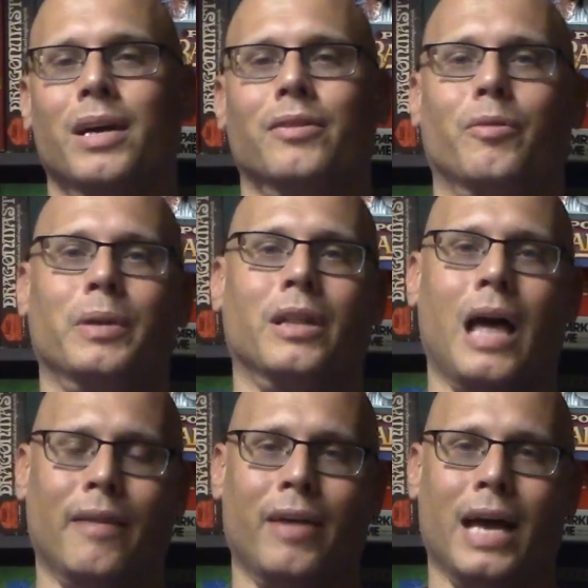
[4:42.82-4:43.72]
there'll be a lot
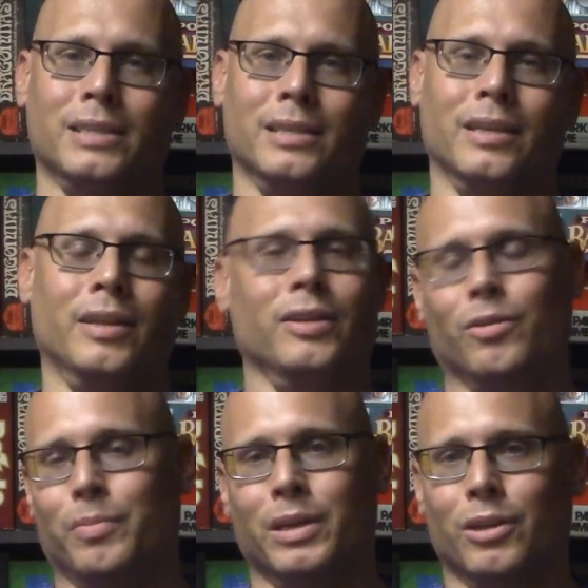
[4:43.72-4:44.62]
of action, and then there'll
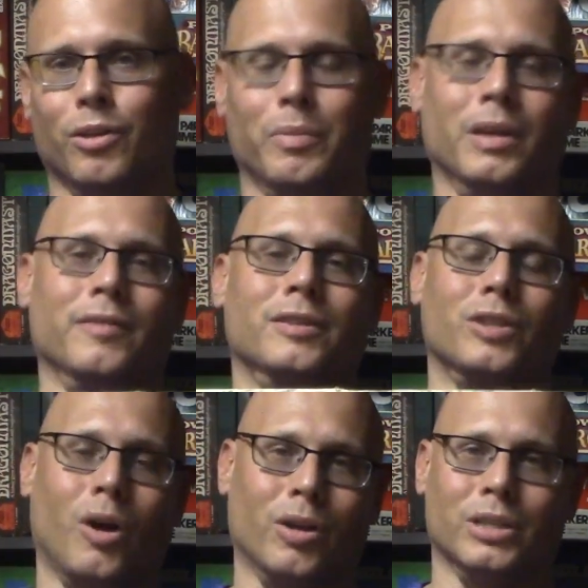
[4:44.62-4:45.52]
be a little bit of a
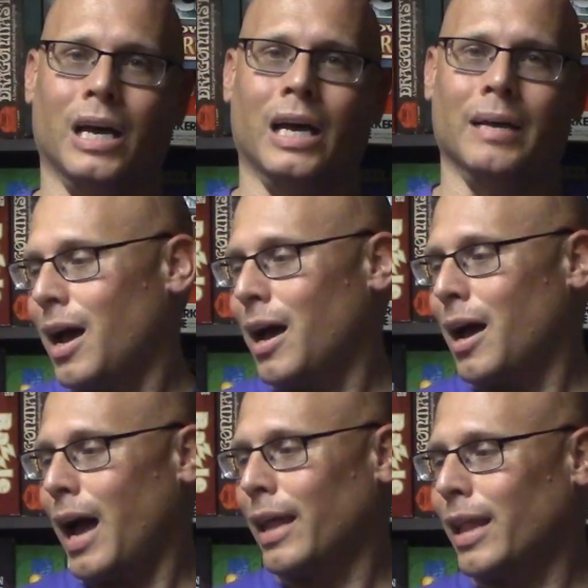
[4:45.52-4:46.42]
stall time.
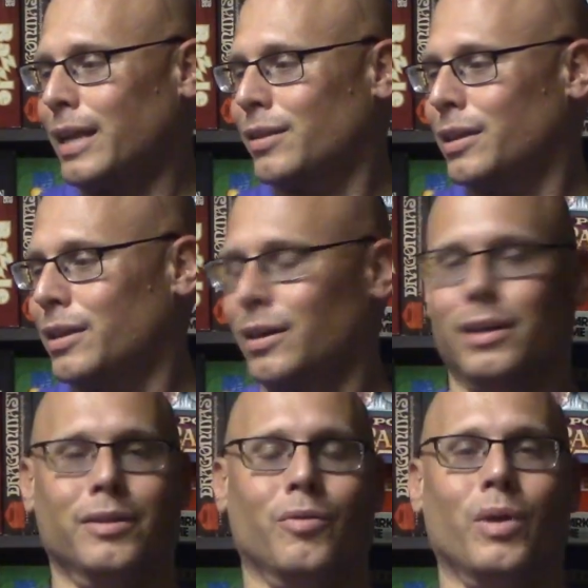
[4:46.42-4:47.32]
Uh, I like the
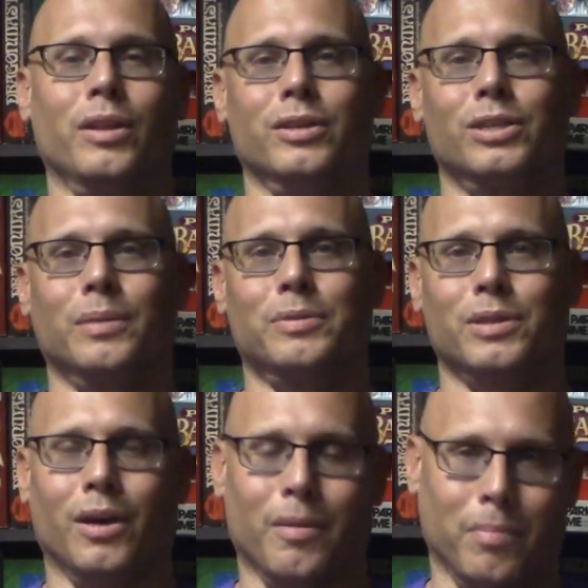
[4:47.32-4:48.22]
uh, the way the ships
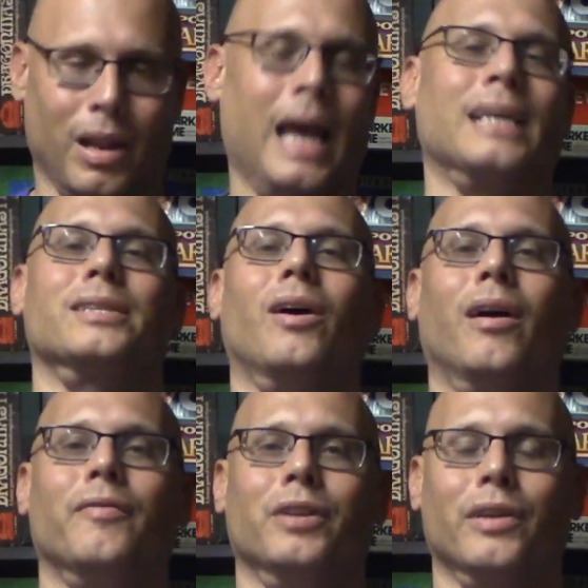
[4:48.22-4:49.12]
blast
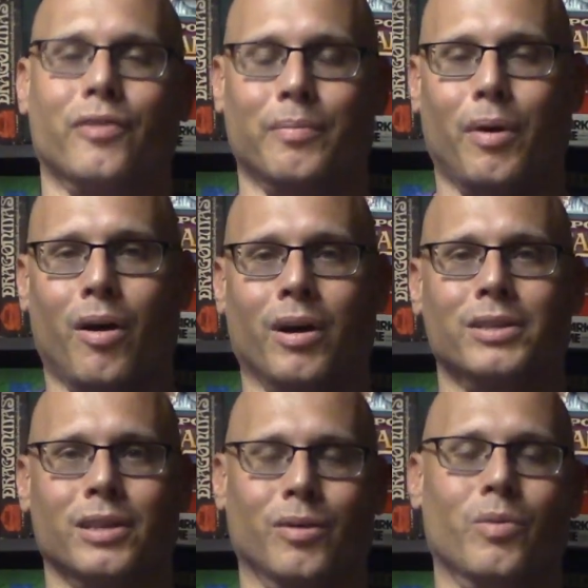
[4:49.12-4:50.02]
off the different
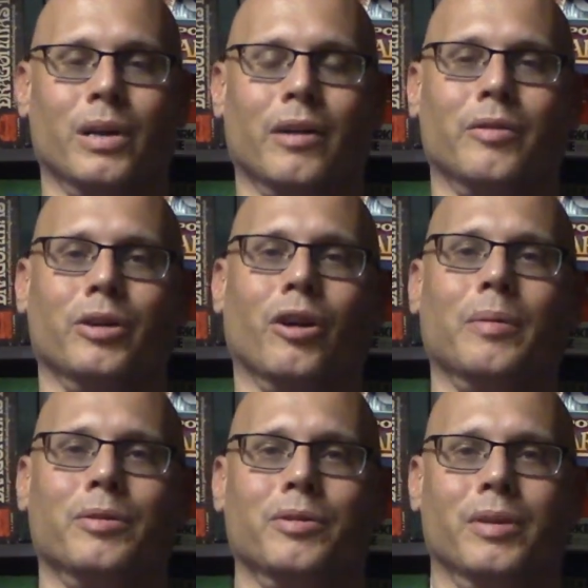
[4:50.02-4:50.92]
parts when you're you're
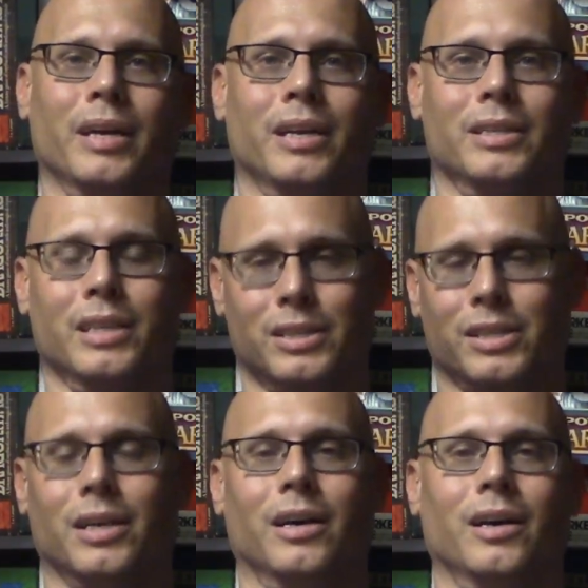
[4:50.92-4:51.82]
able to get a
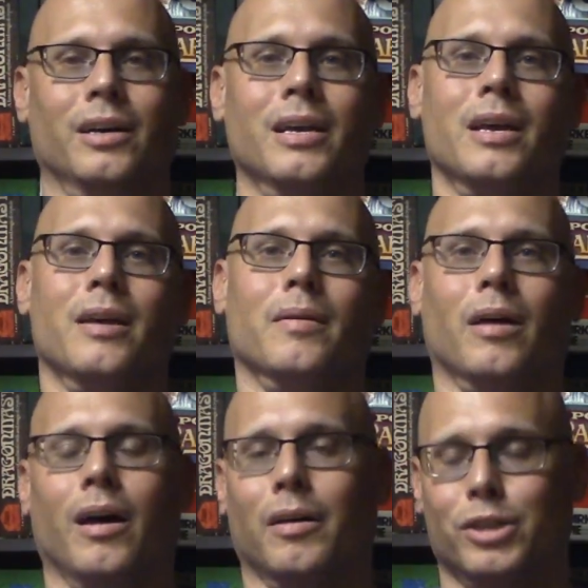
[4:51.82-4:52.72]
disc
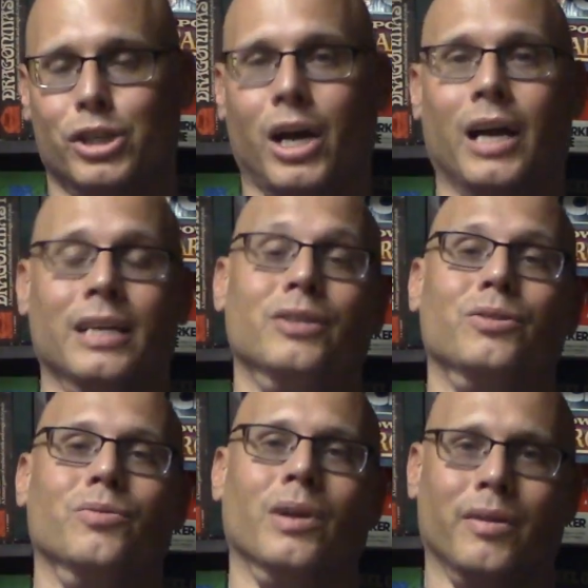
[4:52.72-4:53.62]
shot
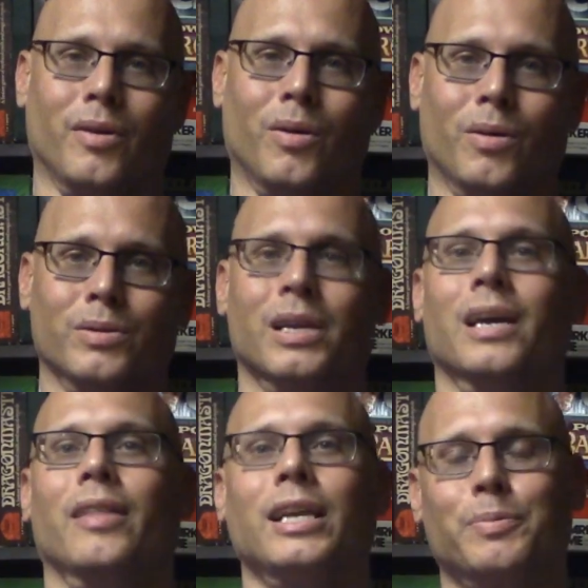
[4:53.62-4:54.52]
into one of the holes.
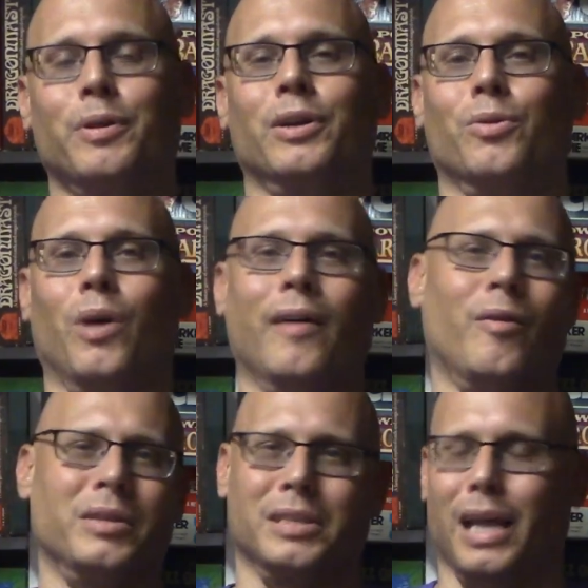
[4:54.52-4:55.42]
That's pretty cool. I've
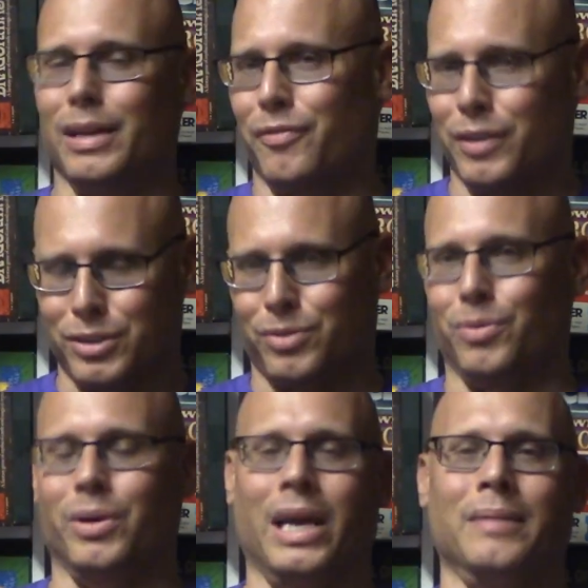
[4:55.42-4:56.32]
always liked
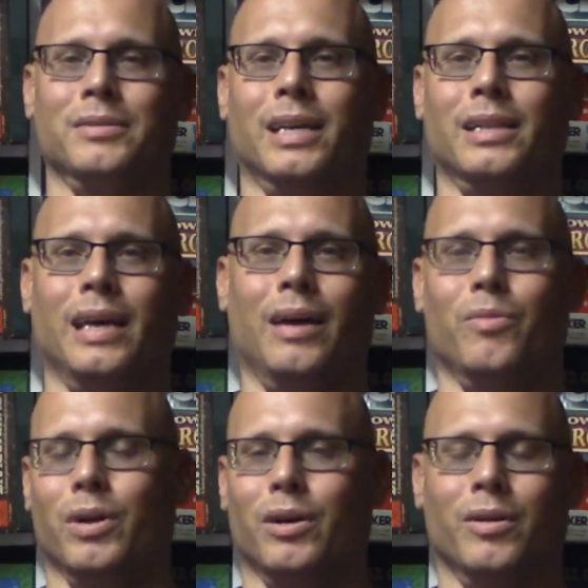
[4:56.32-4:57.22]
physical games like that
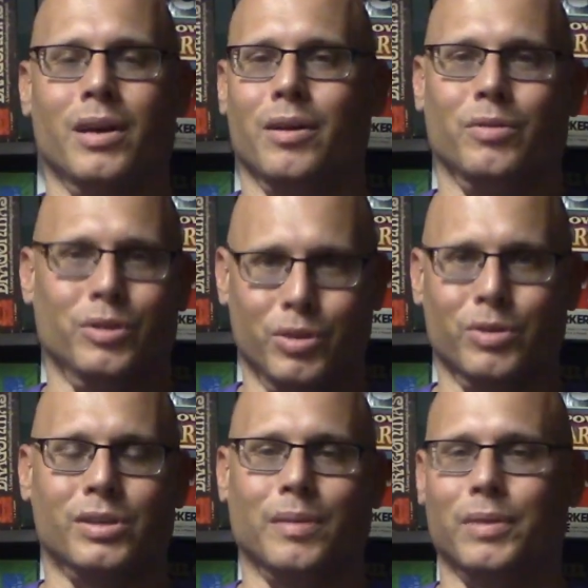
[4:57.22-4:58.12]
where you do
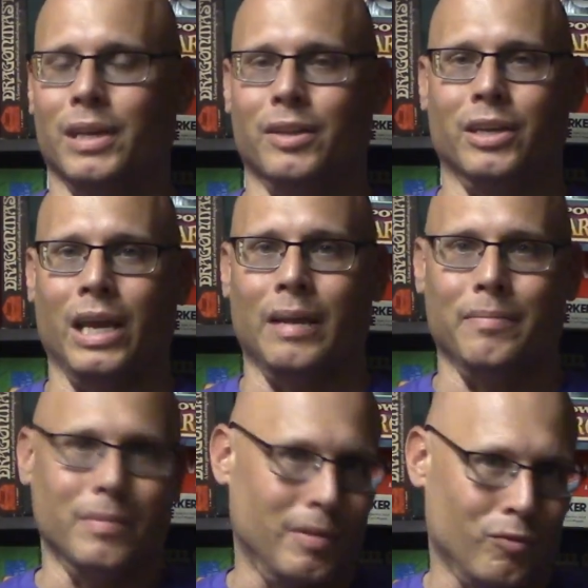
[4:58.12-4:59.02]
something and the
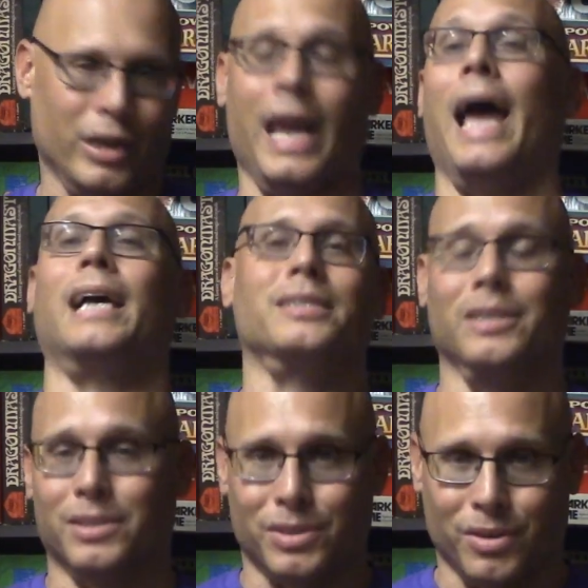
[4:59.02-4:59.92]
game reacts
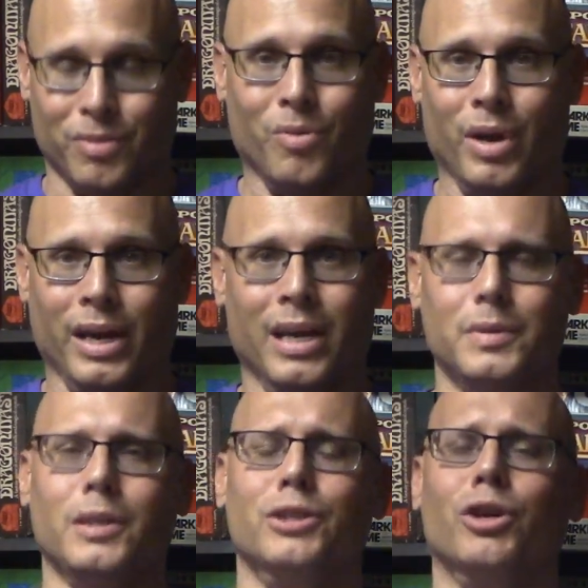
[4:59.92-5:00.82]
in a certain way.
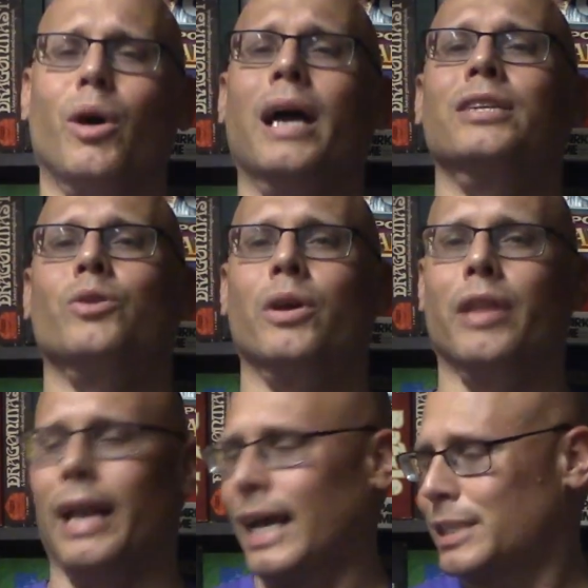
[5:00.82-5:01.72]
So I enjoy enjoy
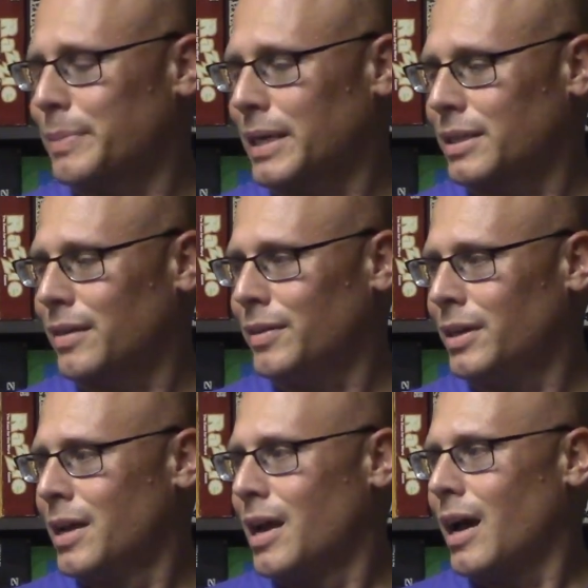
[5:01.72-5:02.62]
that aspect of it.
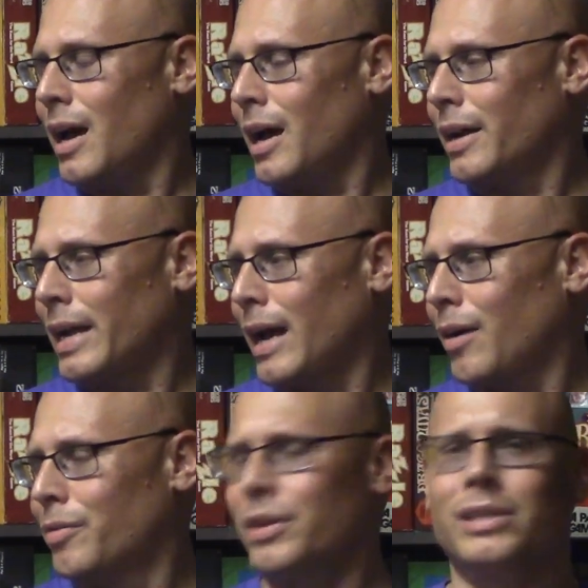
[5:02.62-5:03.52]
Uh,
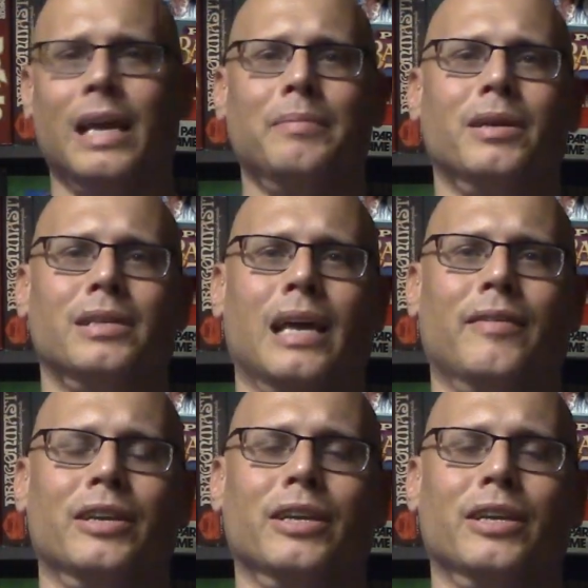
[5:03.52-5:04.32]
now, this game does have an